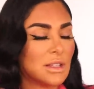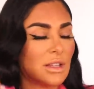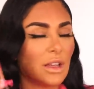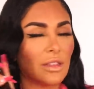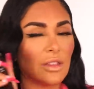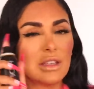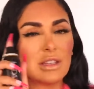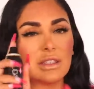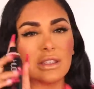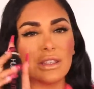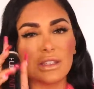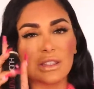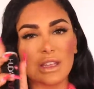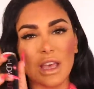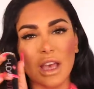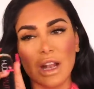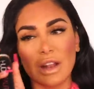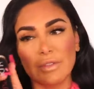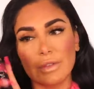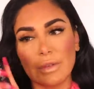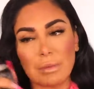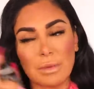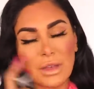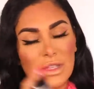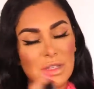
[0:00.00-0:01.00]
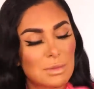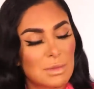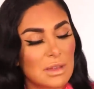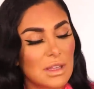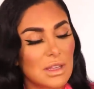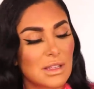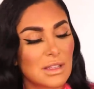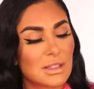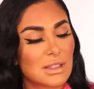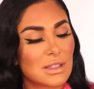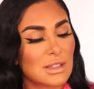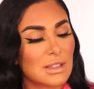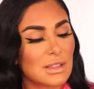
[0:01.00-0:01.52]
Now this is kind of a must
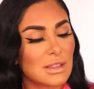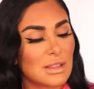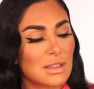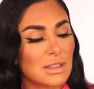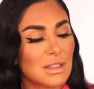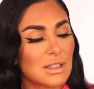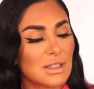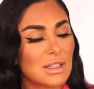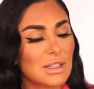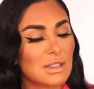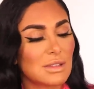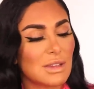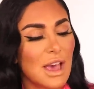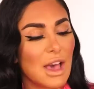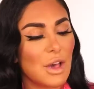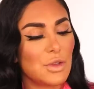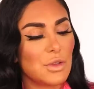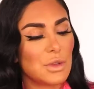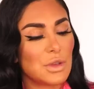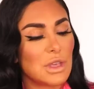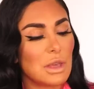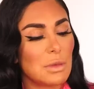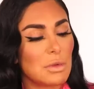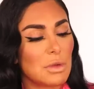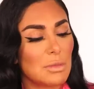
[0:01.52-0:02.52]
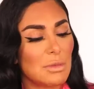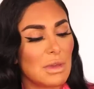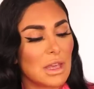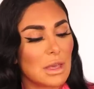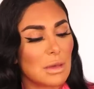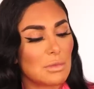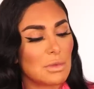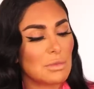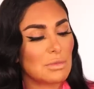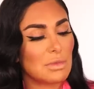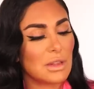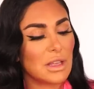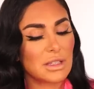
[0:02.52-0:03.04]
because this is how you keep your
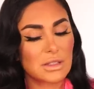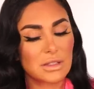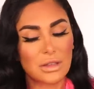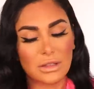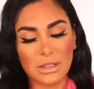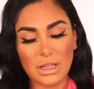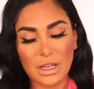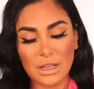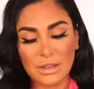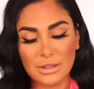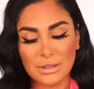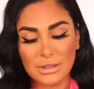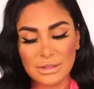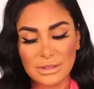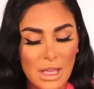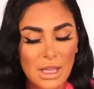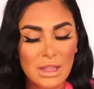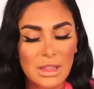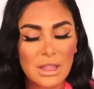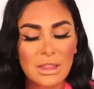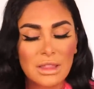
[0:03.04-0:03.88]
makeup in place all day. I